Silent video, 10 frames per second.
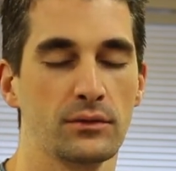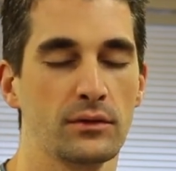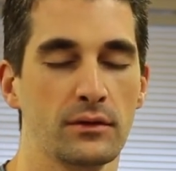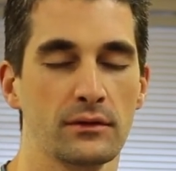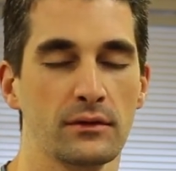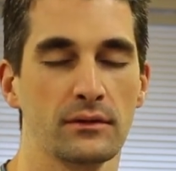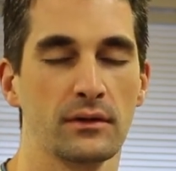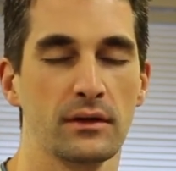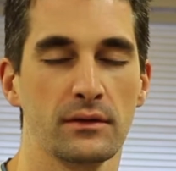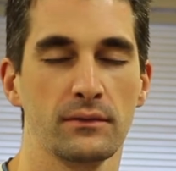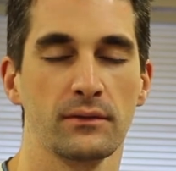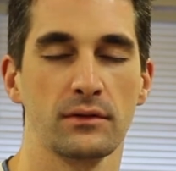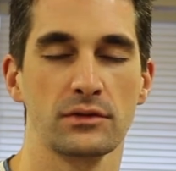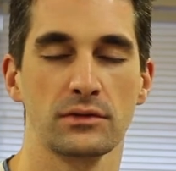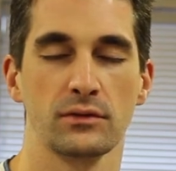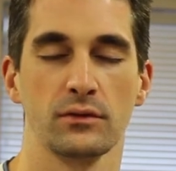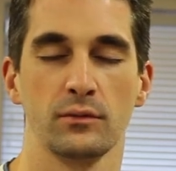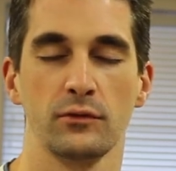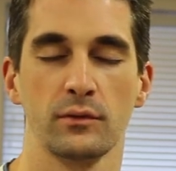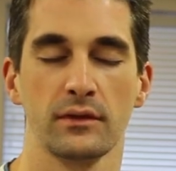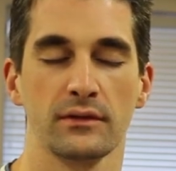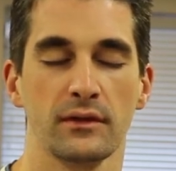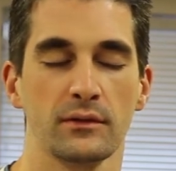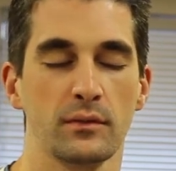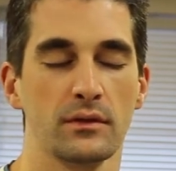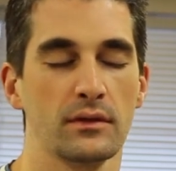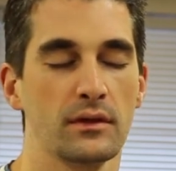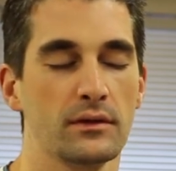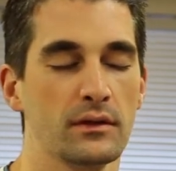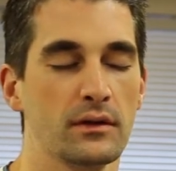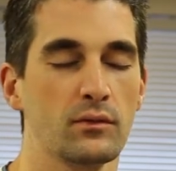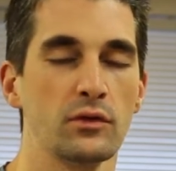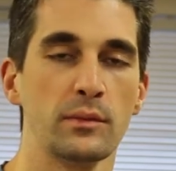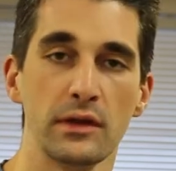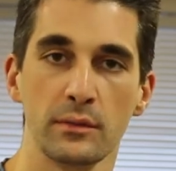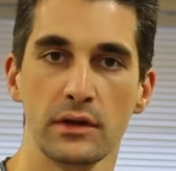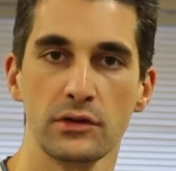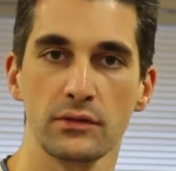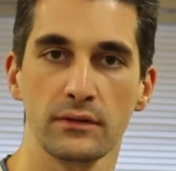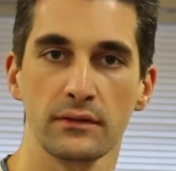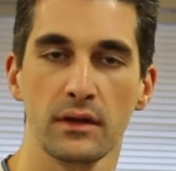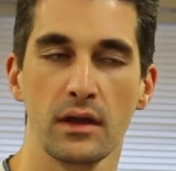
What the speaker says: tool called the Selective Functional Movement Assessment that really piqued my interest.